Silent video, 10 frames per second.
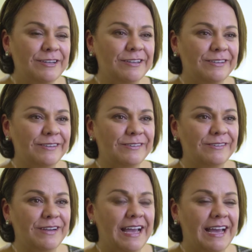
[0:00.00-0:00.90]

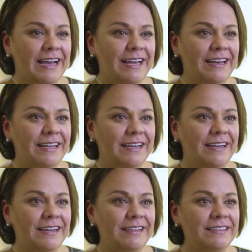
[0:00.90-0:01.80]
who had
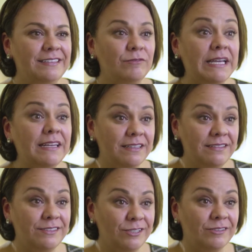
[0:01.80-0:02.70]
uh, waited
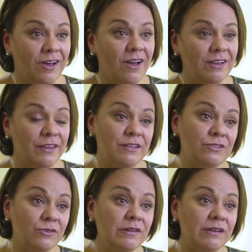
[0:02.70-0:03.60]
too long. And the
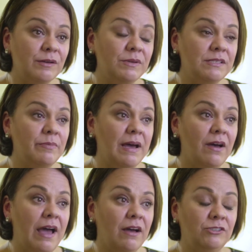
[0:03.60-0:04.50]
story was
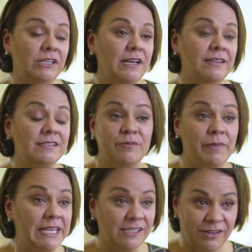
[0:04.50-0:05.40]
about how she had this
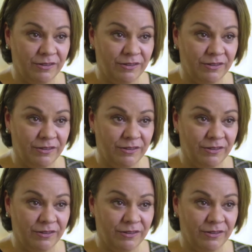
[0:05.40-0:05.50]
amazing